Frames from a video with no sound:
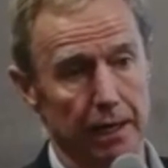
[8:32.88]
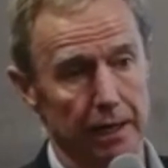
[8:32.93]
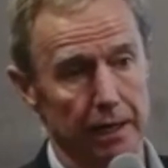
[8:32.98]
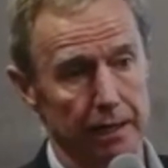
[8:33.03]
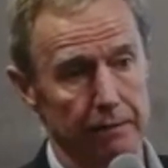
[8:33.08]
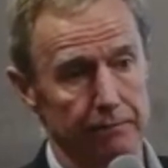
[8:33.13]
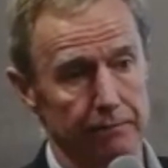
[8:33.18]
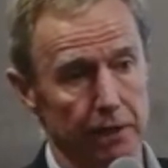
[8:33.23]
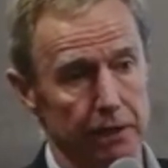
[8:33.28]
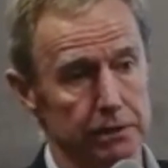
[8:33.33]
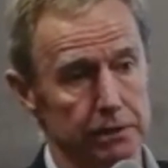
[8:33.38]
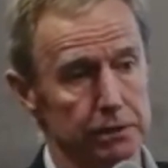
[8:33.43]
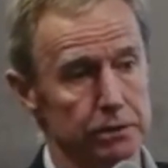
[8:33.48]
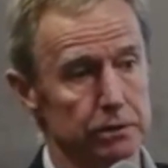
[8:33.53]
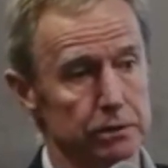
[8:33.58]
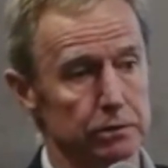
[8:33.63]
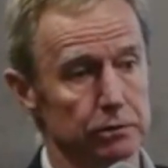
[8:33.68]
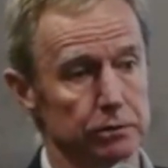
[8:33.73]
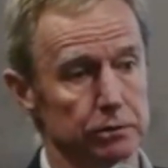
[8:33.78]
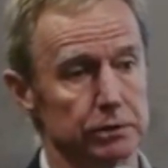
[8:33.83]
advantage
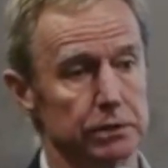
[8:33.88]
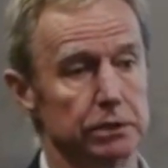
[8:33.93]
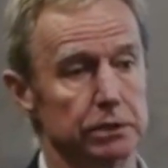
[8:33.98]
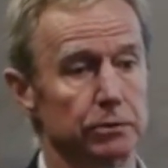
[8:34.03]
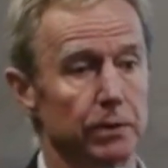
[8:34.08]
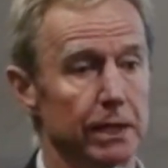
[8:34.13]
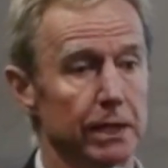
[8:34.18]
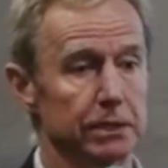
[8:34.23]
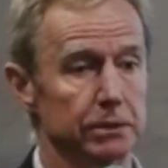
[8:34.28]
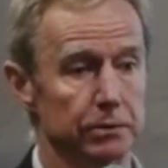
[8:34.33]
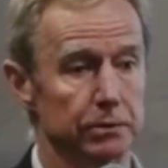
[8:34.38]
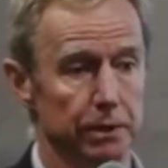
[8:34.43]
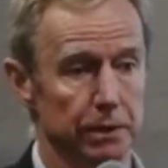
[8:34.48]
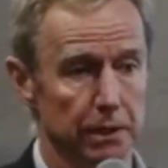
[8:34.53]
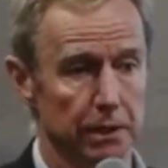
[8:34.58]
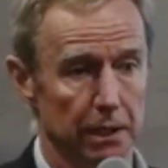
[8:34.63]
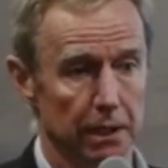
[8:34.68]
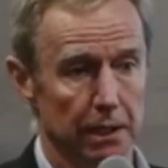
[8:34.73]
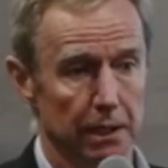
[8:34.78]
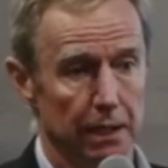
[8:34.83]
schools as well as with
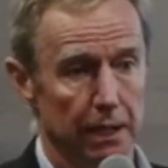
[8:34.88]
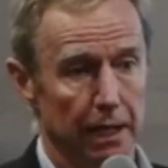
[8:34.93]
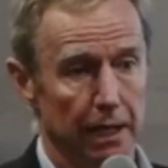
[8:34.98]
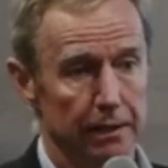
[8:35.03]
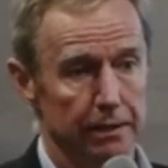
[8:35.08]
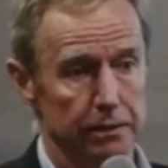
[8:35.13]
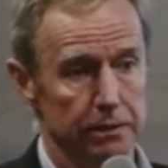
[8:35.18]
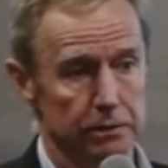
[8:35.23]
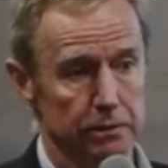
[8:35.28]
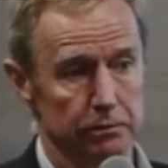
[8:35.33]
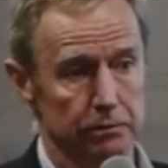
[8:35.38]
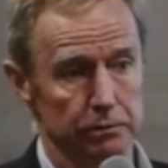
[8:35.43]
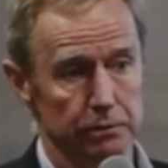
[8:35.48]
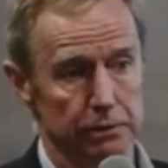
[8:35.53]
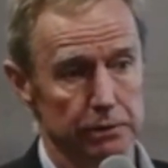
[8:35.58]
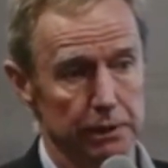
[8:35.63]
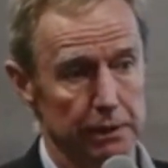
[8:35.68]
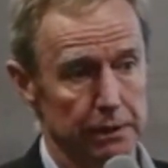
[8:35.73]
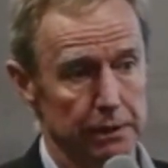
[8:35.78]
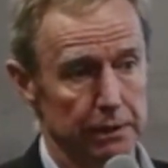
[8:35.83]
other
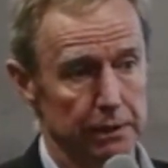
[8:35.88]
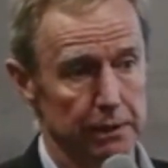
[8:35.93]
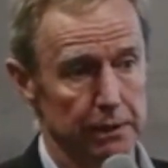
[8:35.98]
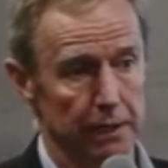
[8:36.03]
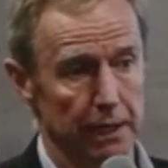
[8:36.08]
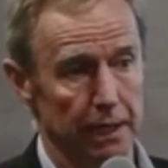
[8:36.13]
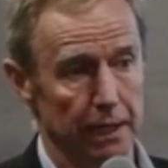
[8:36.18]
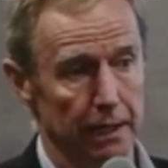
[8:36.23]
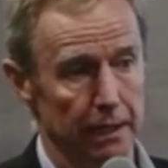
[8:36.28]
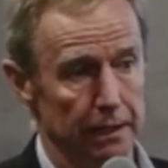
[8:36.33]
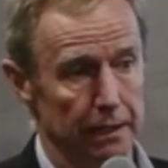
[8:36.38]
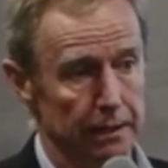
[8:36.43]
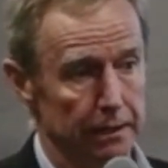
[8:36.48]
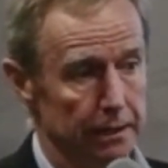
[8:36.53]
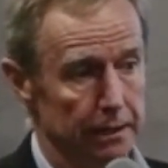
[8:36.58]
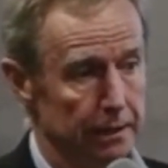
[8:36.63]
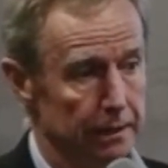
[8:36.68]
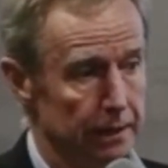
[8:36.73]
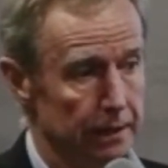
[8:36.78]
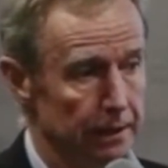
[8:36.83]
schools
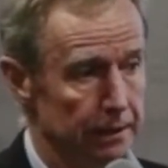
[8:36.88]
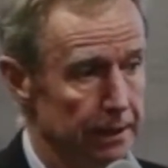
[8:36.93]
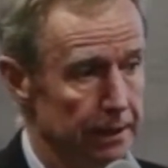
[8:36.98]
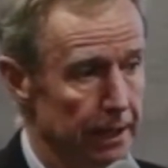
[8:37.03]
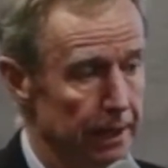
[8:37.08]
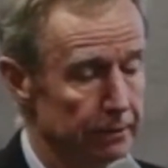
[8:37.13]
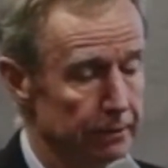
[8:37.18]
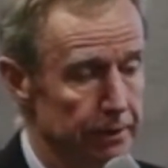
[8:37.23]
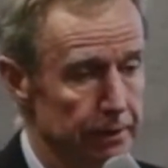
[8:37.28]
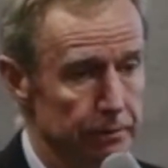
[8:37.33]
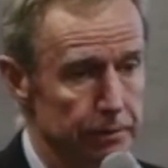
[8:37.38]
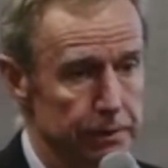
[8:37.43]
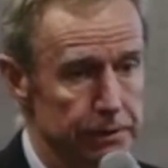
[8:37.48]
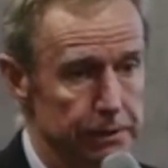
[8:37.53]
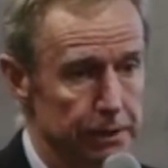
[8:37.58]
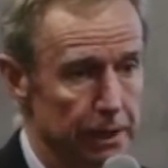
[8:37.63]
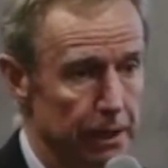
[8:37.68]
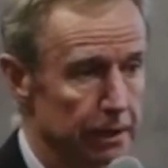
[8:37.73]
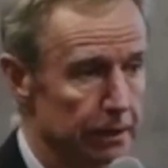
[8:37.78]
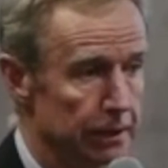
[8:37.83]
in the area in which
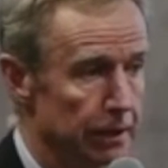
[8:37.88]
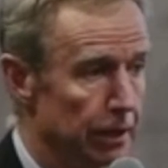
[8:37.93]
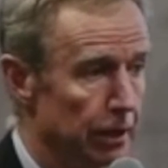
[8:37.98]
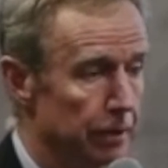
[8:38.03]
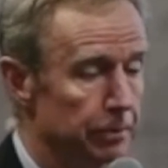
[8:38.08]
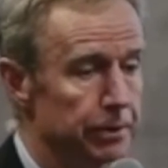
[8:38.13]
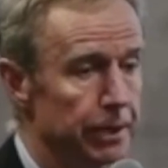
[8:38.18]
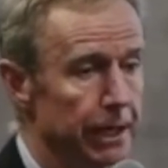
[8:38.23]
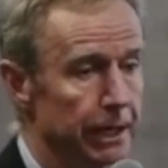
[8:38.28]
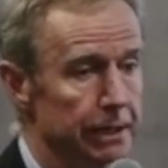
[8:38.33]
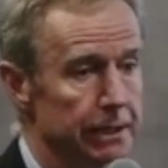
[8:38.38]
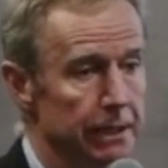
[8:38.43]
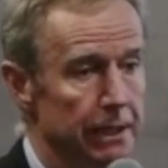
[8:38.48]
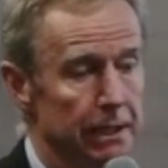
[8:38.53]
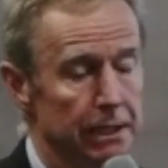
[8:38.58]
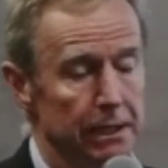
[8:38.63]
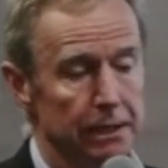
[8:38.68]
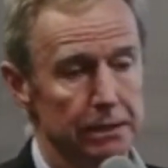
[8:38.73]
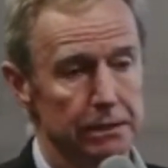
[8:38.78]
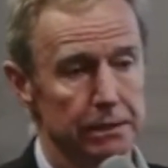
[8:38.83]
they operate,
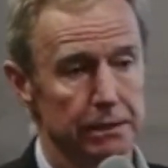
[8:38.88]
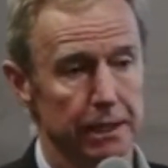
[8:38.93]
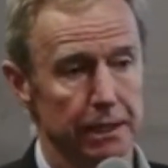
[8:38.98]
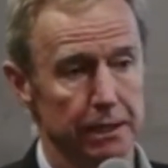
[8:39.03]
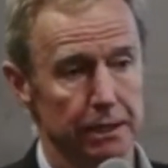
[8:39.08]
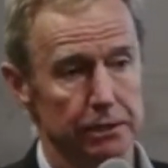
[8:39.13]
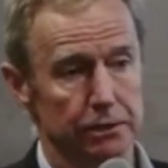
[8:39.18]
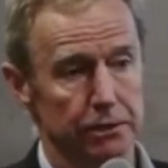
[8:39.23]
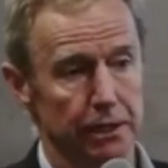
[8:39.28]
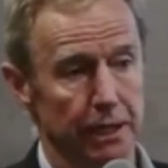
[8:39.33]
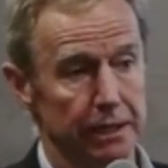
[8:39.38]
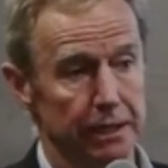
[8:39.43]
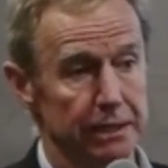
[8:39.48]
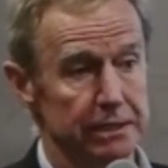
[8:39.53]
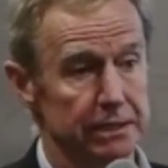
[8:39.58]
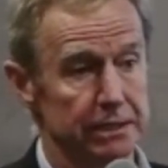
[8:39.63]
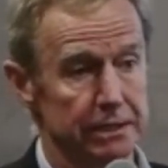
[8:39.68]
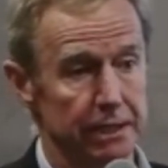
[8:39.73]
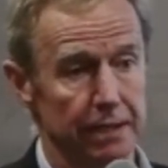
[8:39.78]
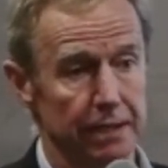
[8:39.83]
so they can try and
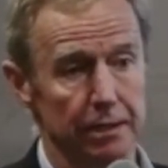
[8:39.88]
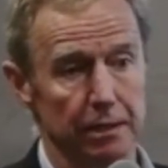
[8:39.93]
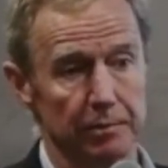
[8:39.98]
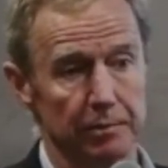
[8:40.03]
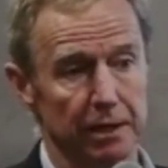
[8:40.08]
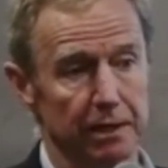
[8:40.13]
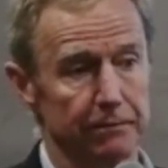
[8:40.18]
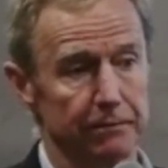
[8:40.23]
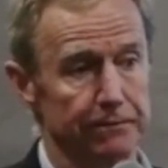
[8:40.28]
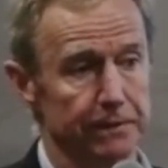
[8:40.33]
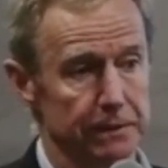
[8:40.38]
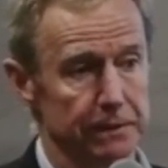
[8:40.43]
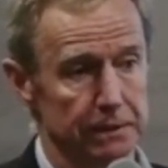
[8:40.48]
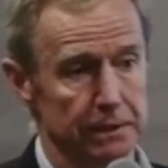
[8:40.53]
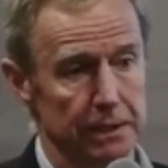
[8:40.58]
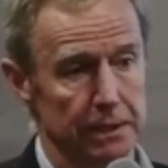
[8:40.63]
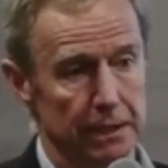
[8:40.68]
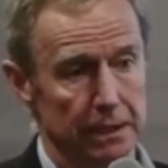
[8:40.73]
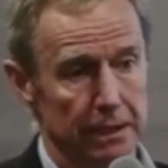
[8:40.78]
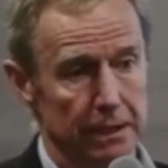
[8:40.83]
extend the
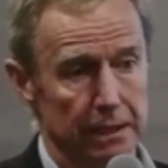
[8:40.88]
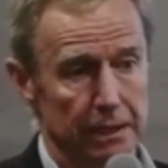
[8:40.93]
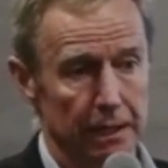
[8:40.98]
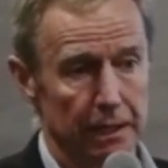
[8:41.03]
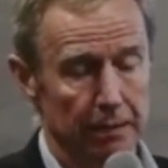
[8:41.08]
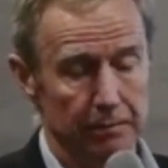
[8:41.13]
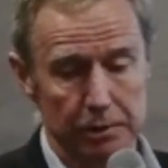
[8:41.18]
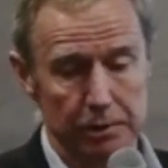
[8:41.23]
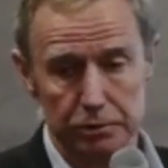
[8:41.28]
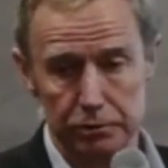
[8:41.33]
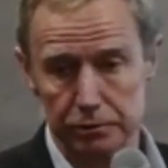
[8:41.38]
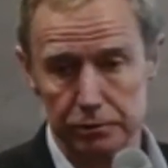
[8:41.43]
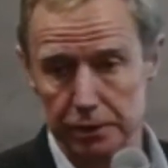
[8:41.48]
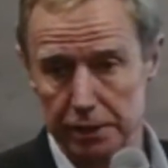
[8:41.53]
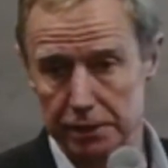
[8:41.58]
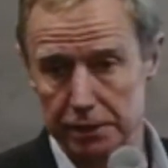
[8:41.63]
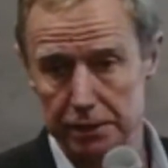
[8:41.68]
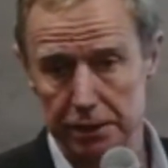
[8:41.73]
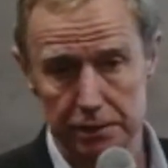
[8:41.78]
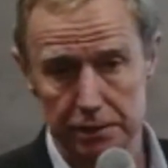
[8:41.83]
benefits. I'm not sure the
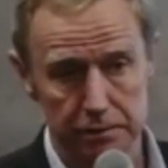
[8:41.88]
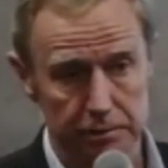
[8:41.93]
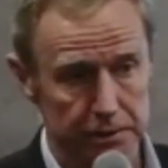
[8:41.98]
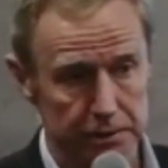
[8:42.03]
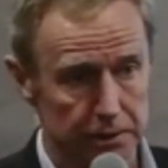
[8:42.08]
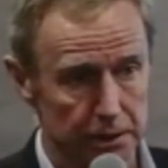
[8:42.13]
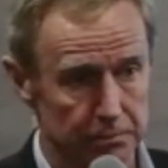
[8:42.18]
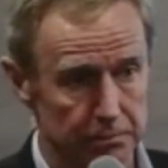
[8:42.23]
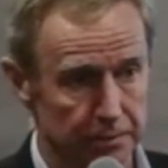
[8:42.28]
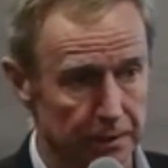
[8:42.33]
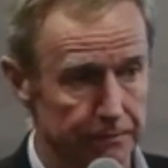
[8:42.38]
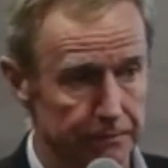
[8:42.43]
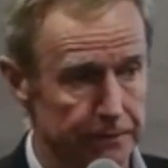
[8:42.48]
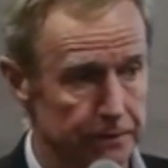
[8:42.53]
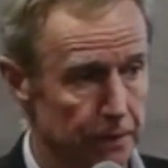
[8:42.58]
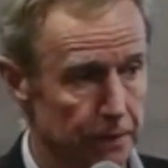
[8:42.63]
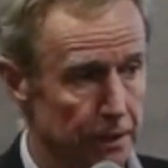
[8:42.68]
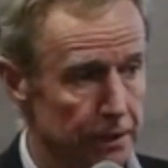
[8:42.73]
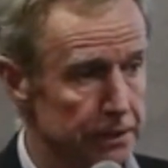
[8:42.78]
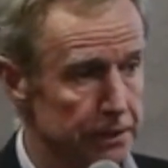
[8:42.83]
extent to which those benefits
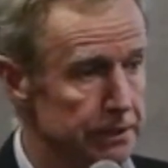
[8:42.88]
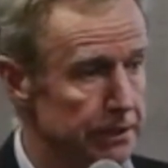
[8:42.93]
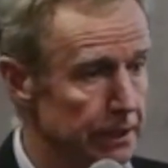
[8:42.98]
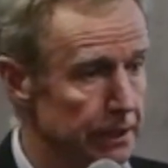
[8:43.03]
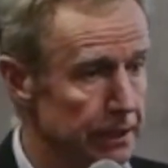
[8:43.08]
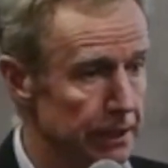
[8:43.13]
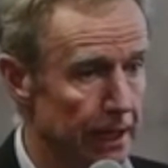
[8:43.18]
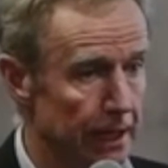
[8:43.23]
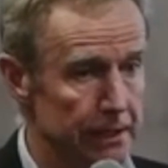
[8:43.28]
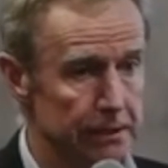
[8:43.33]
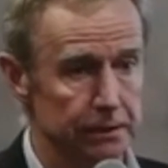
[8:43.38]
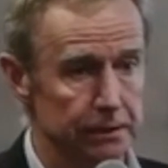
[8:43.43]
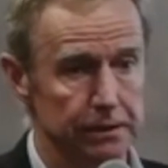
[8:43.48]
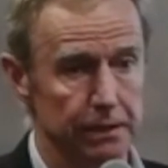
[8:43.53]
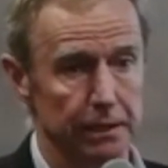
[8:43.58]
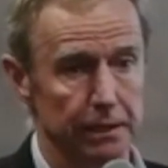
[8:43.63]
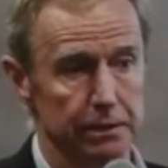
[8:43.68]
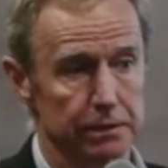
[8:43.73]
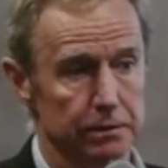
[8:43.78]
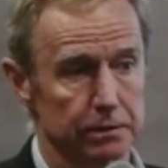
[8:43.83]
are extended out
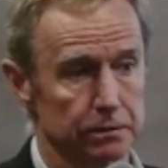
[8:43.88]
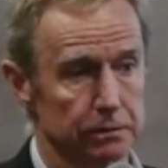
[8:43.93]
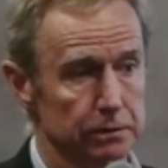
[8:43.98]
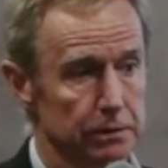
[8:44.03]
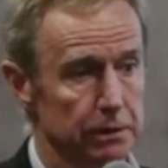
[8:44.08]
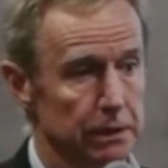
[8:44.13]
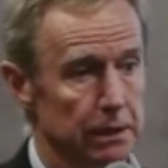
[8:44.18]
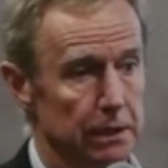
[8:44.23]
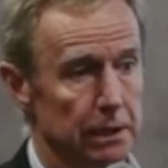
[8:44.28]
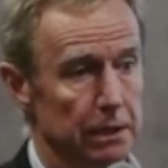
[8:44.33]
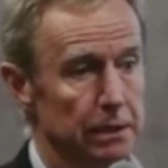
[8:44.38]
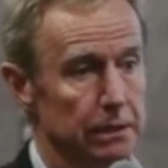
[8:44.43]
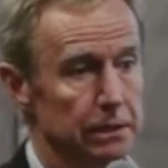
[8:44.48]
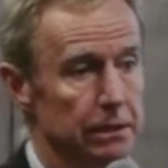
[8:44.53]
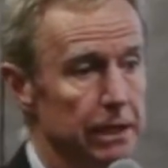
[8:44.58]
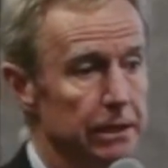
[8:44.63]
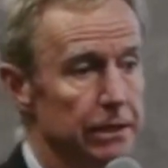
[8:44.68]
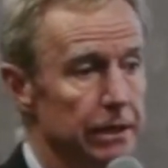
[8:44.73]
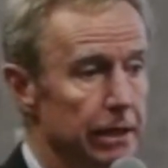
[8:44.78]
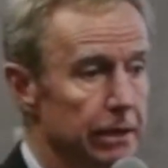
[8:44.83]
into other schools,
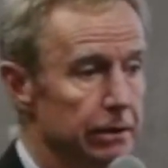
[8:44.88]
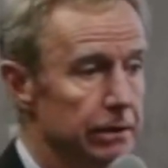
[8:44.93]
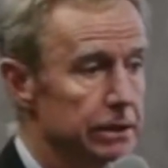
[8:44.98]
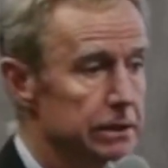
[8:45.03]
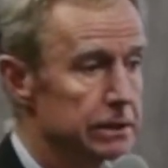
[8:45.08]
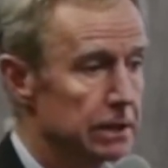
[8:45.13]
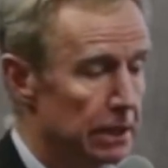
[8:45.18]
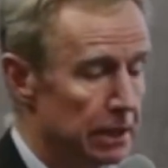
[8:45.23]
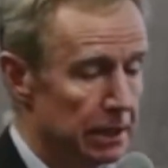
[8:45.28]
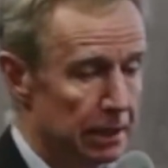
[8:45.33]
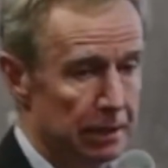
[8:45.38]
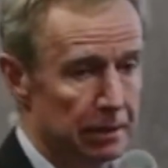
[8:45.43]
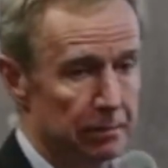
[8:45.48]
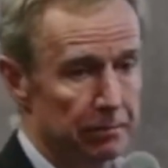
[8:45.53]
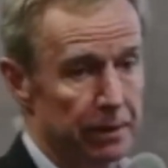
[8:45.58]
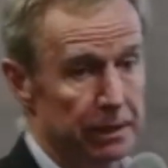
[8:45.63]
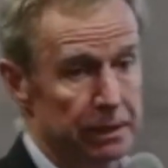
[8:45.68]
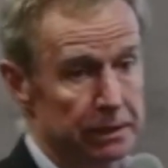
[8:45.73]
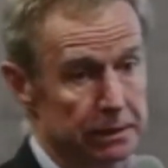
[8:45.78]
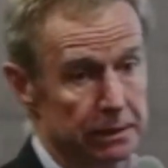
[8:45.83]
into other areas,
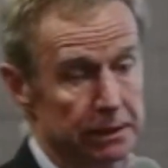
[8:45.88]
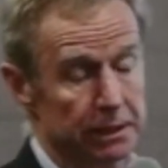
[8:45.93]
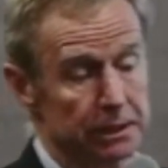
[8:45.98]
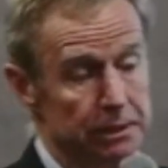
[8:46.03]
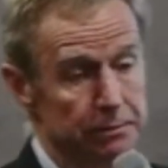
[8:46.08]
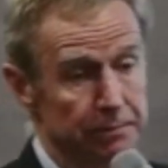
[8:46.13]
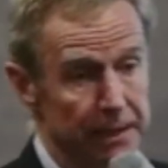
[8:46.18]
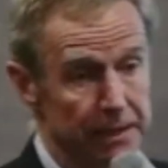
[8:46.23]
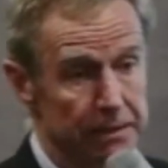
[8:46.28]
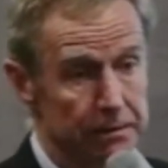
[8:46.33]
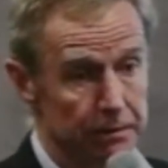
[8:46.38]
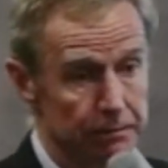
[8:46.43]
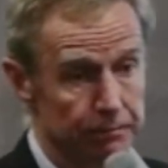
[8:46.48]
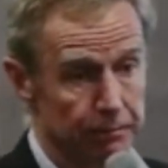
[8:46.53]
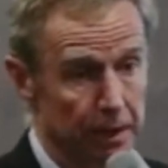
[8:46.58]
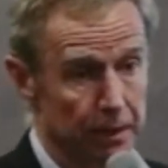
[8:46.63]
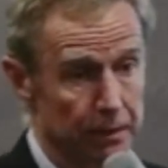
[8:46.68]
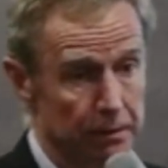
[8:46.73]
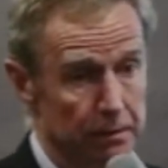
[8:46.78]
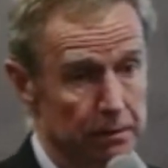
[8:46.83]
but it's an expensive
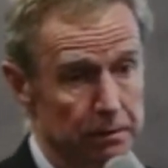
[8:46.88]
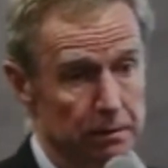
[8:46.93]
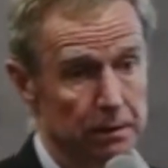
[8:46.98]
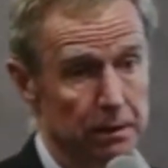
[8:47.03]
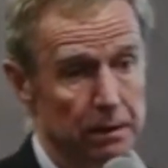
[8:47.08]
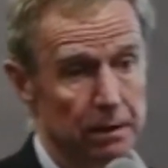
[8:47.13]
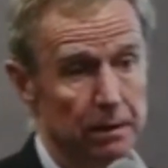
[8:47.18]
model,